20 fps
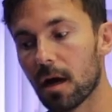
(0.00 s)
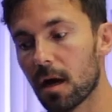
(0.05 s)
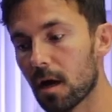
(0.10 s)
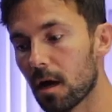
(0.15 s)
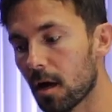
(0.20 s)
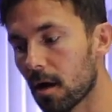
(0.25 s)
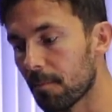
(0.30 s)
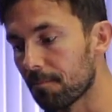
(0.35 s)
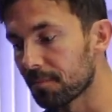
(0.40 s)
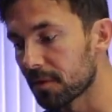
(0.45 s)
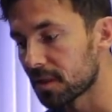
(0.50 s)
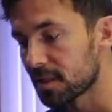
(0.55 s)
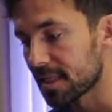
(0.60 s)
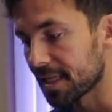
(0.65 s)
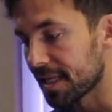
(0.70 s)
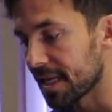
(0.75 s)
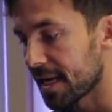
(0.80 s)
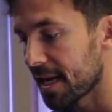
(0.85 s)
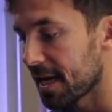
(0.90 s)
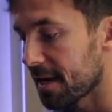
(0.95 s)
To
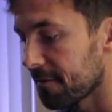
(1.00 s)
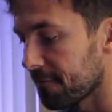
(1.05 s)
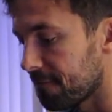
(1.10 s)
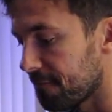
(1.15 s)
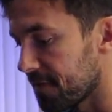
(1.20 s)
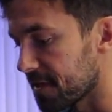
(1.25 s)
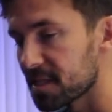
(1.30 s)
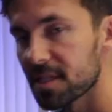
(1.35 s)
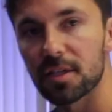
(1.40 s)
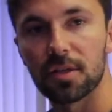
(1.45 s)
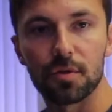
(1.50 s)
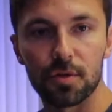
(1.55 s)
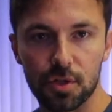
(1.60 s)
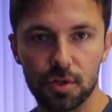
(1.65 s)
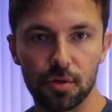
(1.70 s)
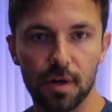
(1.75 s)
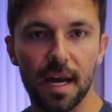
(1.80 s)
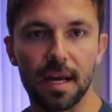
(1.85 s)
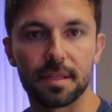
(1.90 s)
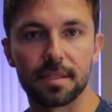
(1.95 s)
get out of physical
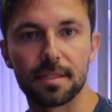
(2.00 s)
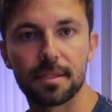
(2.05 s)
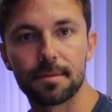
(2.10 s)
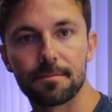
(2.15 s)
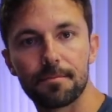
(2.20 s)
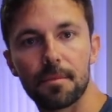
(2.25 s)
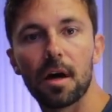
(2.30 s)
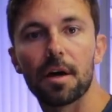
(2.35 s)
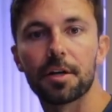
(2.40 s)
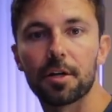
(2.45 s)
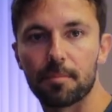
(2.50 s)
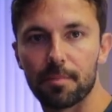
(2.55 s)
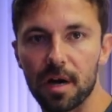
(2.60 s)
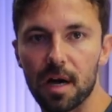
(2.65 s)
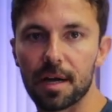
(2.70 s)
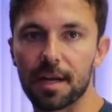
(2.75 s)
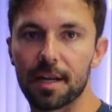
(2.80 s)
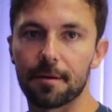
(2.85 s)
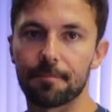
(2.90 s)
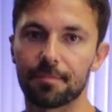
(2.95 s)
stress on your
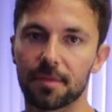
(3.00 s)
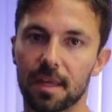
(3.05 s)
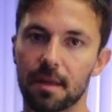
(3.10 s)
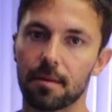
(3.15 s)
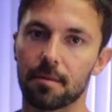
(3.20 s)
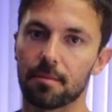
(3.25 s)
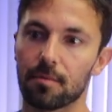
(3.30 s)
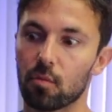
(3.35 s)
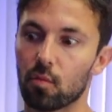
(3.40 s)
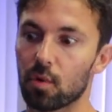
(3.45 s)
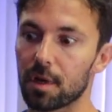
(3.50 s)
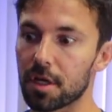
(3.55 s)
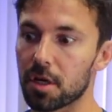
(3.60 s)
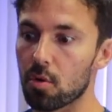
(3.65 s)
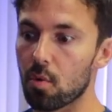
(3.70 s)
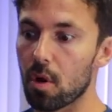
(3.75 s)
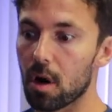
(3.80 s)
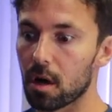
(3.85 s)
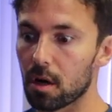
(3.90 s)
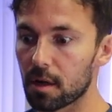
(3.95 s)
body. And when
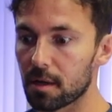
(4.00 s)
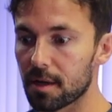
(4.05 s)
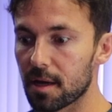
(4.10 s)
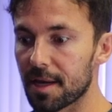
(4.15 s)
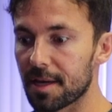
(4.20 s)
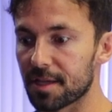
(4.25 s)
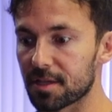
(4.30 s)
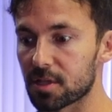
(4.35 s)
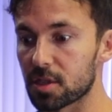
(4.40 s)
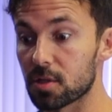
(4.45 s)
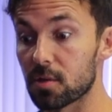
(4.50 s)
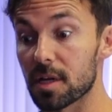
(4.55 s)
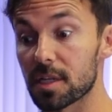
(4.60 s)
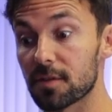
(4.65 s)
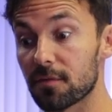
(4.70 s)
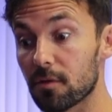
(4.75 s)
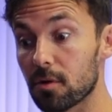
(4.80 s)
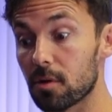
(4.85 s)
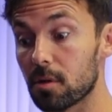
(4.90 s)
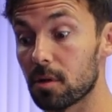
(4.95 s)
you are in a
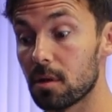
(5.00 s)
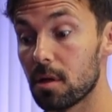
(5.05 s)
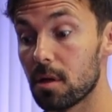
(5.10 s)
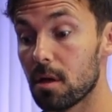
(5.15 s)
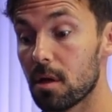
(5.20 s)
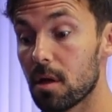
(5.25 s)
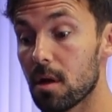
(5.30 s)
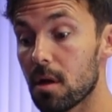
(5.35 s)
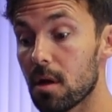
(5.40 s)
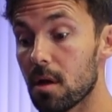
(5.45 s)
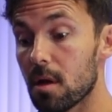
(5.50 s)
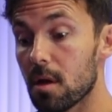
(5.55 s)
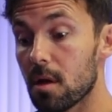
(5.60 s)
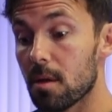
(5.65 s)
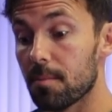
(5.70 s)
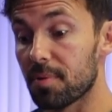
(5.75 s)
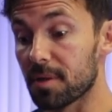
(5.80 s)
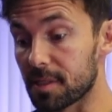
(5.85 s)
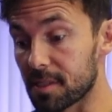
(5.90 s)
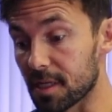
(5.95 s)
stressful
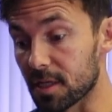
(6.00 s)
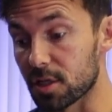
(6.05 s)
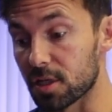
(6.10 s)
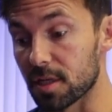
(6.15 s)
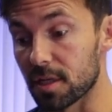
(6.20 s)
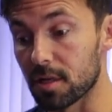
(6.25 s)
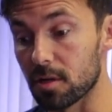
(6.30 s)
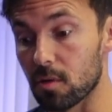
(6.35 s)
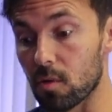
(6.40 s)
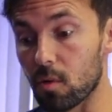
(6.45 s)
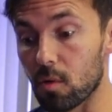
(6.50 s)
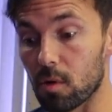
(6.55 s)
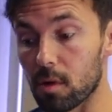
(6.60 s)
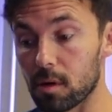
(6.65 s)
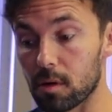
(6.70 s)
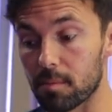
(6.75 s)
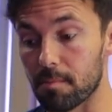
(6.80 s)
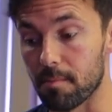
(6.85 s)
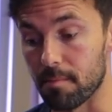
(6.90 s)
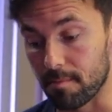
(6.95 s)
position
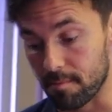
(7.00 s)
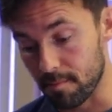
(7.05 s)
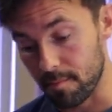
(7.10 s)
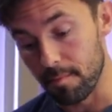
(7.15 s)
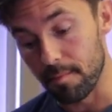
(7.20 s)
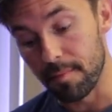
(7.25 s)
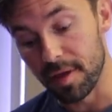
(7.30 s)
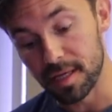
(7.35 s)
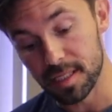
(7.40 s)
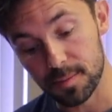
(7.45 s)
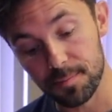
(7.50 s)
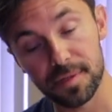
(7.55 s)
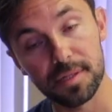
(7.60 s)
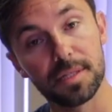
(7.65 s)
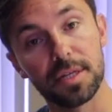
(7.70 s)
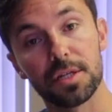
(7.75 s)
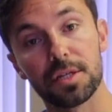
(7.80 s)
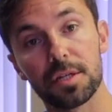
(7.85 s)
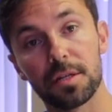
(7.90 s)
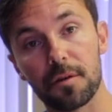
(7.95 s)
or
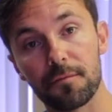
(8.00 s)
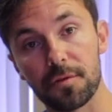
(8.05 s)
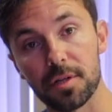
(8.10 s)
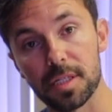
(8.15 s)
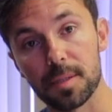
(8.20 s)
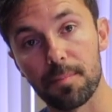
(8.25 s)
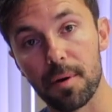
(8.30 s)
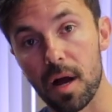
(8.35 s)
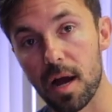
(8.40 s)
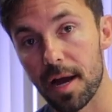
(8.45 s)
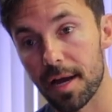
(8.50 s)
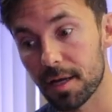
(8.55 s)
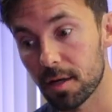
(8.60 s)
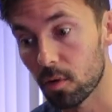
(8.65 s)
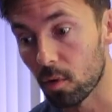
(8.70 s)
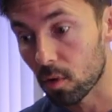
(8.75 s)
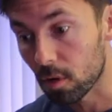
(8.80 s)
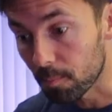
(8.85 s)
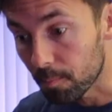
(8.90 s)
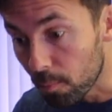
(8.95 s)
misposition of your spine
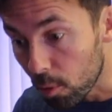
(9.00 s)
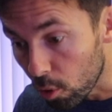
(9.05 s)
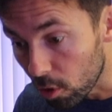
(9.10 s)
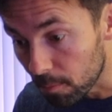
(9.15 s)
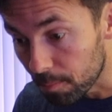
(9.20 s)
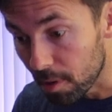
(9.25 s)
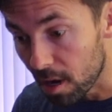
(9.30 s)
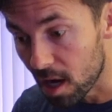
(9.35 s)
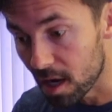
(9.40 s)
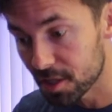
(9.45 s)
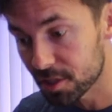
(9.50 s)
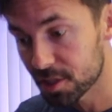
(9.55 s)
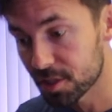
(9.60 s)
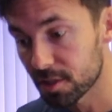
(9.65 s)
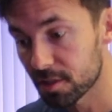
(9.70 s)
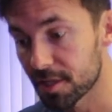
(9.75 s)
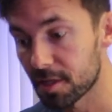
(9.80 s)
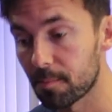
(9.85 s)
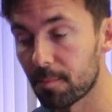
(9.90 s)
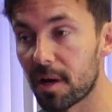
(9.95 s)
or poor
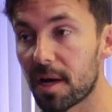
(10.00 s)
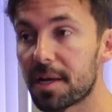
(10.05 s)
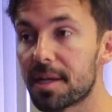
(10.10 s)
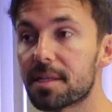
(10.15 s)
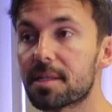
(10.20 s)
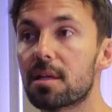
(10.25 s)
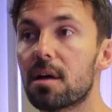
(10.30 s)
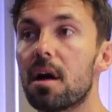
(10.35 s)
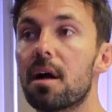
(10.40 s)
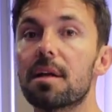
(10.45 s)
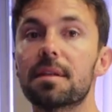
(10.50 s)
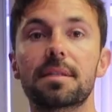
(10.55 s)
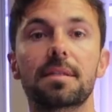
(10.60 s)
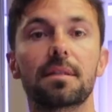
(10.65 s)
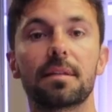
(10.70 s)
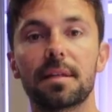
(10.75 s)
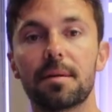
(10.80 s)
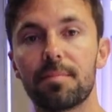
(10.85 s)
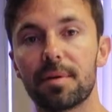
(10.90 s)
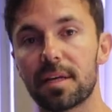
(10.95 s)
posture, your body's
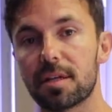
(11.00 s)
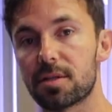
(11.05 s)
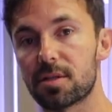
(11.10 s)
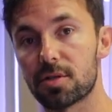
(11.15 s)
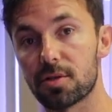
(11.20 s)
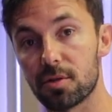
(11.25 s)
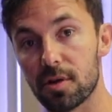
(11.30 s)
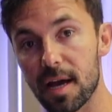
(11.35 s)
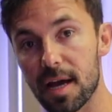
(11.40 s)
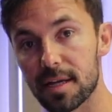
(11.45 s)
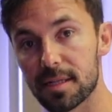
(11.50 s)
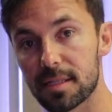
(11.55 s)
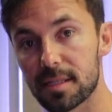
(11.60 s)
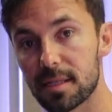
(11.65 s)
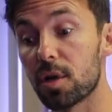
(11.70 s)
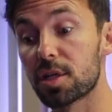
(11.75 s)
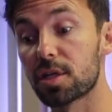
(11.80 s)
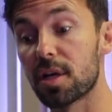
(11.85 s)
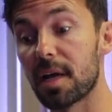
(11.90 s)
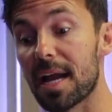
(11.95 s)
constantly being stressed,
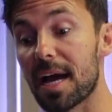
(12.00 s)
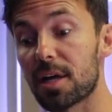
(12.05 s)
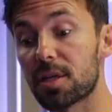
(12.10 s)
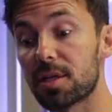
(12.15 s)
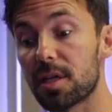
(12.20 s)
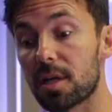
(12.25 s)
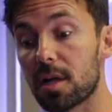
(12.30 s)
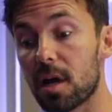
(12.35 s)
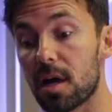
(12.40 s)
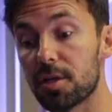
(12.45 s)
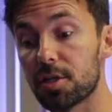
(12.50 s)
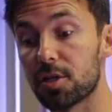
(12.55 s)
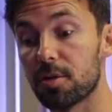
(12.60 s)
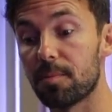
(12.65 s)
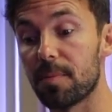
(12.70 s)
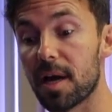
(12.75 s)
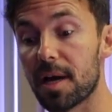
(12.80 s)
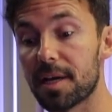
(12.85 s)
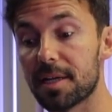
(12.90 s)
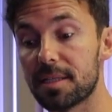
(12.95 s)
which could actually cause your
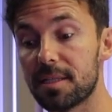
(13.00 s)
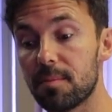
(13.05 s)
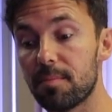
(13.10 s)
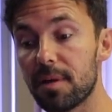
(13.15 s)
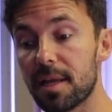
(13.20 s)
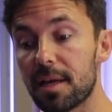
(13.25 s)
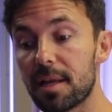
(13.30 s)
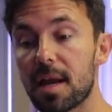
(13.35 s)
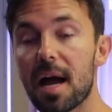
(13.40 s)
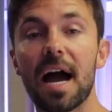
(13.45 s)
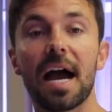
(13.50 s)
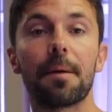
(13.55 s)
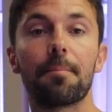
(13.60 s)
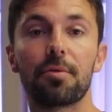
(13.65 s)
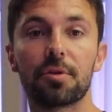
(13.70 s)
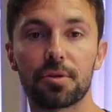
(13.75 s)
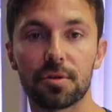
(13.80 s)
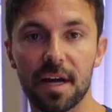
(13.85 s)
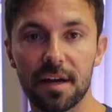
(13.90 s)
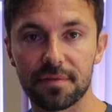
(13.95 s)
body to be in a
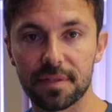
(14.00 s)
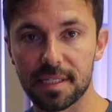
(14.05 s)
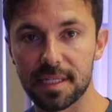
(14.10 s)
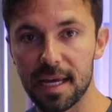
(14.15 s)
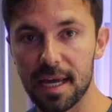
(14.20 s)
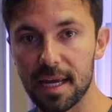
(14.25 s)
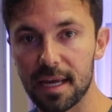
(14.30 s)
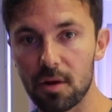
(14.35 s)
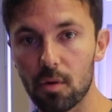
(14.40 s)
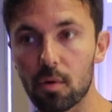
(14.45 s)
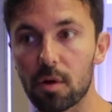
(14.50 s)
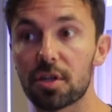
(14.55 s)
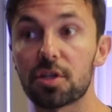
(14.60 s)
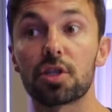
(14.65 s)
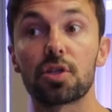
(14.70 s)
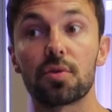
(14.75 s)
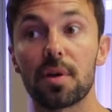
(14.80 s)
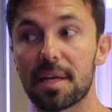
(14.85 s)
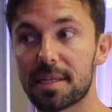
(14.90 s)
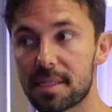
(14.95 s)
hyperdrive state or a
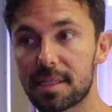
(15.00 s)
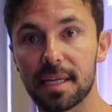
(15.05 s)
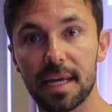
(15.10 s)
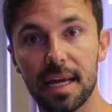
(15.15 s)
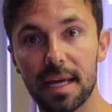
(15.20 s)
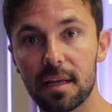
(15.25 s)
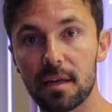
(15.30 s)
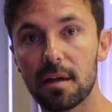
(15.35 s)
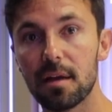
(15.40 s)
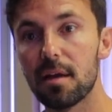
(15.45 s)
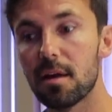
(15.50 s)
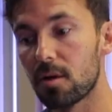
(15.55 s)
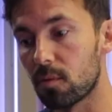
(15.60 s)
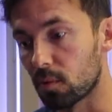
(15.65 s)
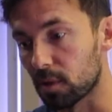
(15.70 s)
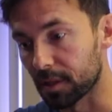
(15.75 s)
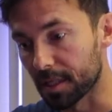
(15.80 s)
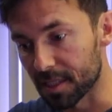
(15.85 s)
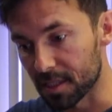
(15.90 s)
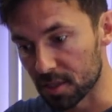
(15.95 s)
stress state,
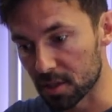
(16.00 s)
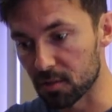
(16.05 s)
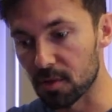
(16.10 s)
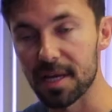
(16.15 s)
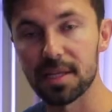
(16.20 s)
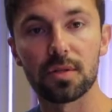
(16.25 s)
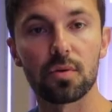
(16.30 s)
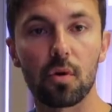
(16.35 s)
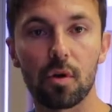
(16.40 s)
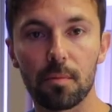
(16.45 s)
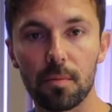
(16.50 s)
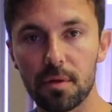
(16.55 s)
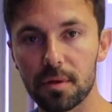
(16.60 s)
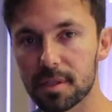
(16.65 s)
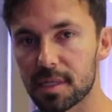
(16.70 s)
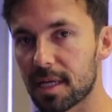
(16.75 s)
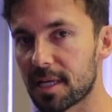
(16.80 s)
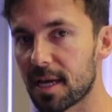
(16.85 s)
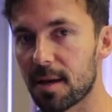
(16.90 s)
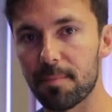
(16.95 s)
release stress hormones
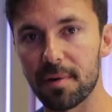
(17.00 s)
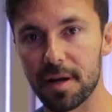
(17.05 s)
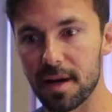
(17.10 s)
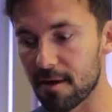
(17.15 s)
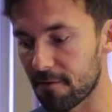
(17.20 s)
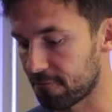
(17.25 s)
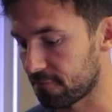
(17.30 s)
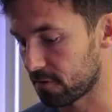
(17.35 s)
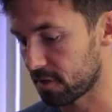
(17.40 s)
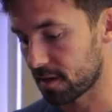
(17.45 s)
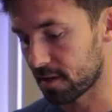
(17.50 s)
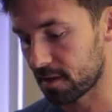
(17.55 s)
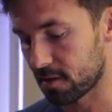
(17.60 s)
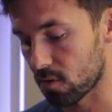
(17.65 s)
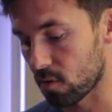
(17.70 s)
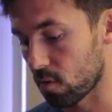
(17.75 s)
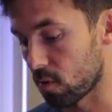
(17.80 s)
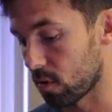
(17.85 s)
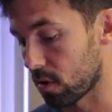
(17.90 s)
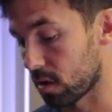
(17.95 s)
like
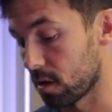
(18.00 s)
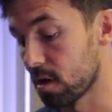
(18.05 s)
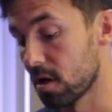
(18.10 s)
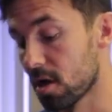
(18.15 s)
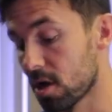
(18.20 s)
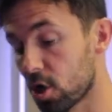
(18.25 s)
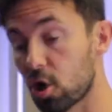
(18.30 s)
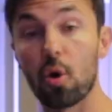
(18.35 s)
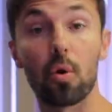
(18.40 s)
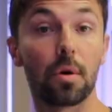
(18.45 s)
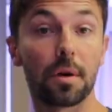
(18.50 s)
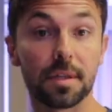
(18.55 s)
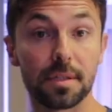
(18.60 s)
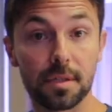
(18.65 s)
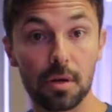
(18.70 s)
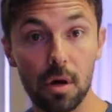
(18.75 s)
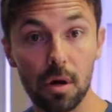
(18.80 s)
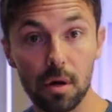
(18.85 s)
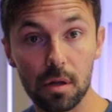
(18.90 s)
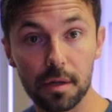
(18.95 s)
epinephrine or
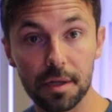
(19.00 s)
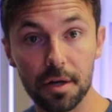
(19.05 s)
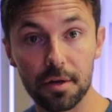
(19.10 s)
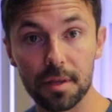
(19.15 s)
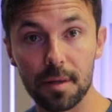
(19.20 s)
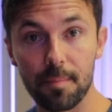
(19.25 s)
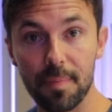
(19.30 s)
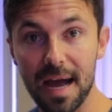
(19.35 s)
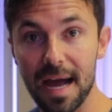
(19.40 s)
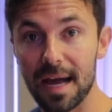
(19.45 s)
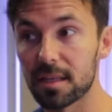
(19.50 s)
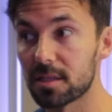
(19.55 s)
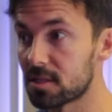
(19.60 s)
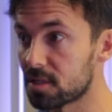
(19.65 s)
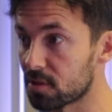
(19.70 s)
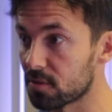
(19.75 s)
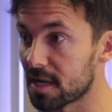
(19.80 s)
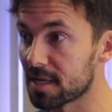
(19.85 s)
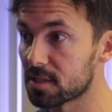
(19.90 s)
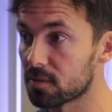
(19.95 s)
cortisol, you know, the bad
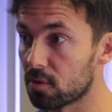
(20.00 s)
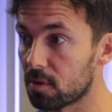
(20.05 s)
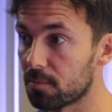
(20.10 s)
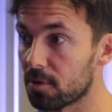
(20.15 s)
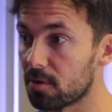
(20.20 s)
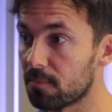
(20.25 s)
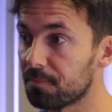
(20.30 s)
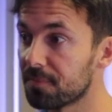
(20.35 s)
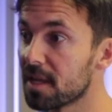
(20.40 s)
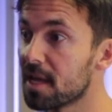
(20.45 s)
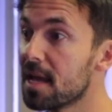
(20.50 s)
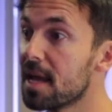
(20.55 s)
stress hormone.